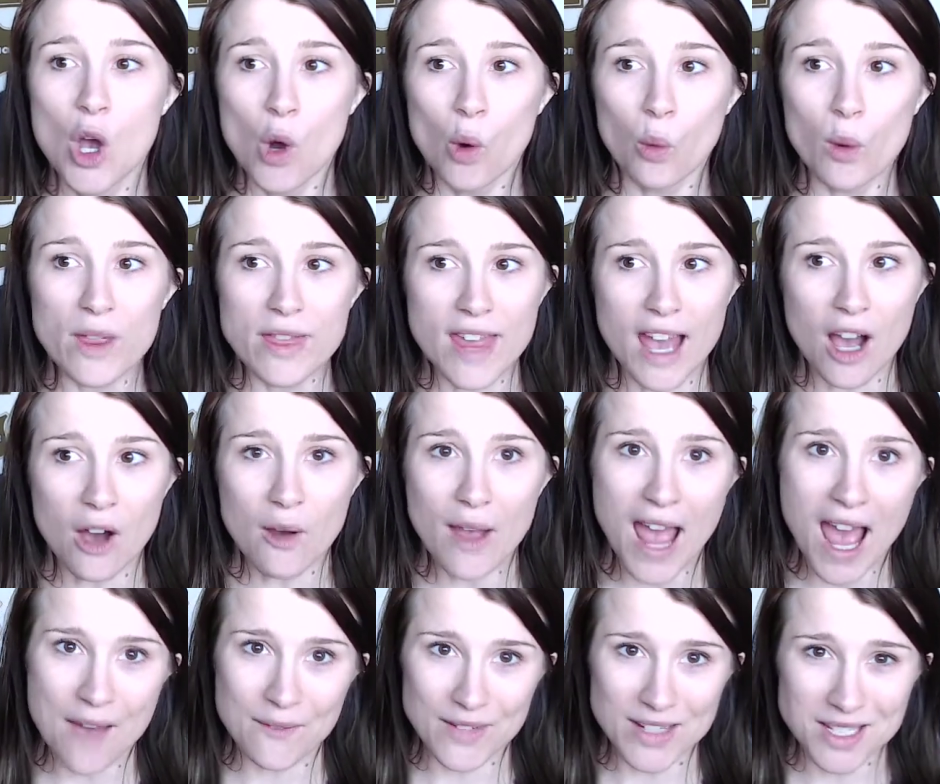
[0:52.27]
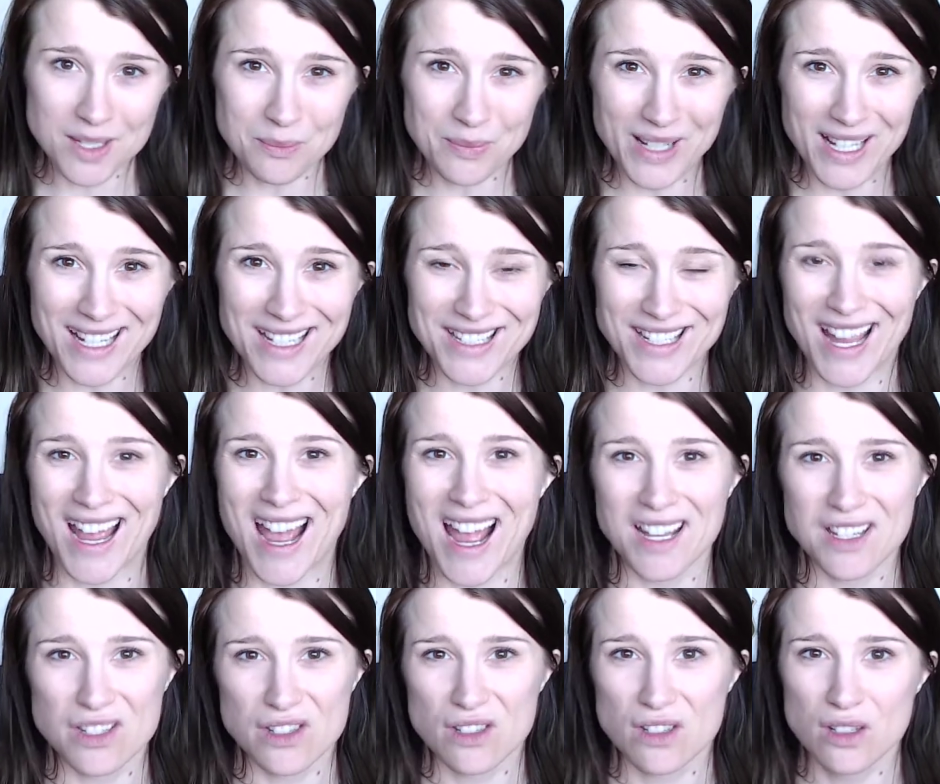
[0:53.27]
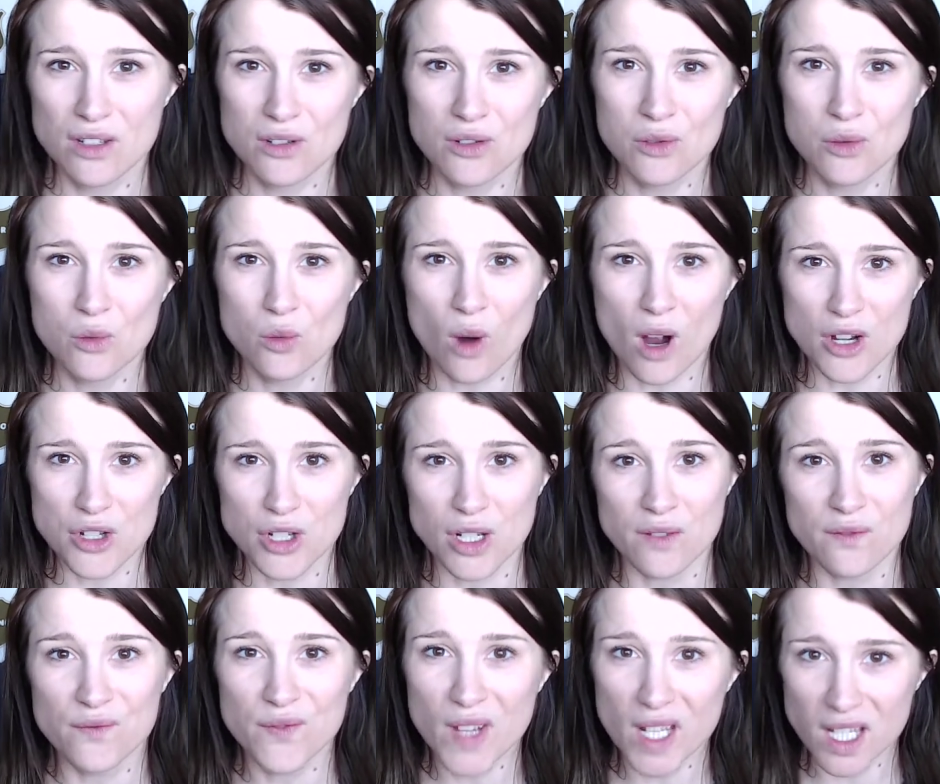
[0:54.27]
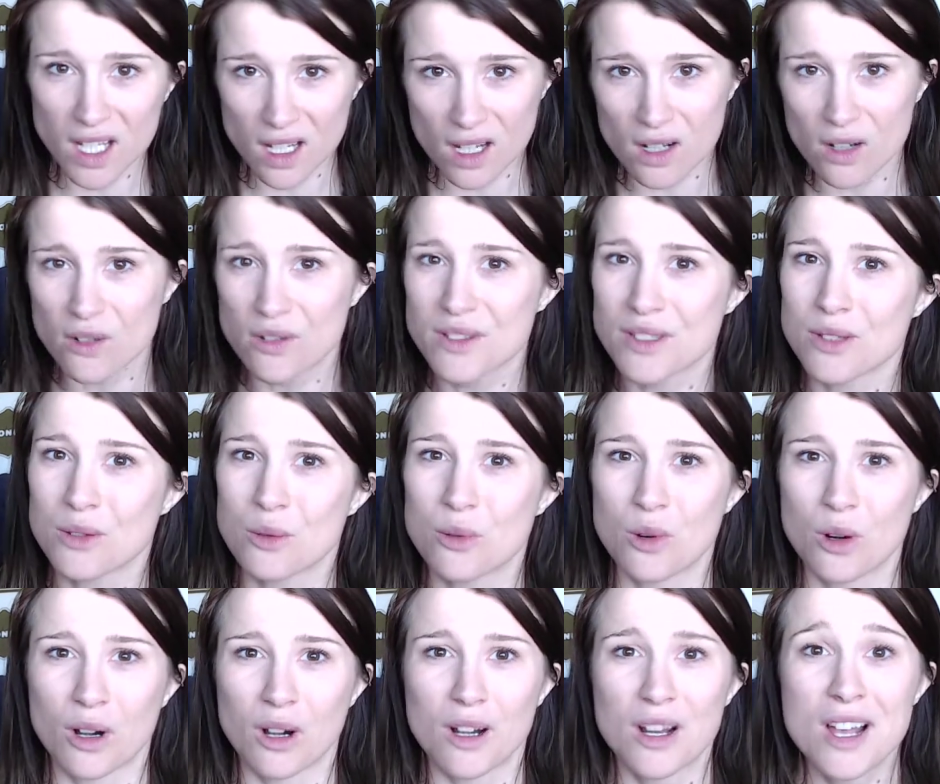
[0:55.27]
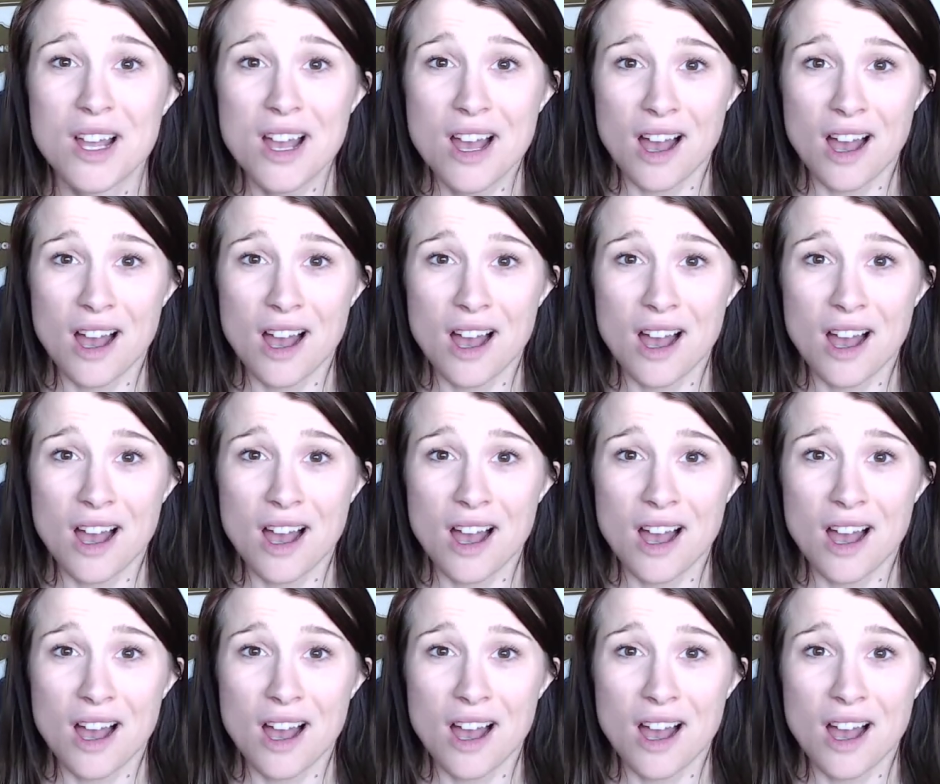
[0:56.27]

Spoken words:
without having to be attached to watching videos or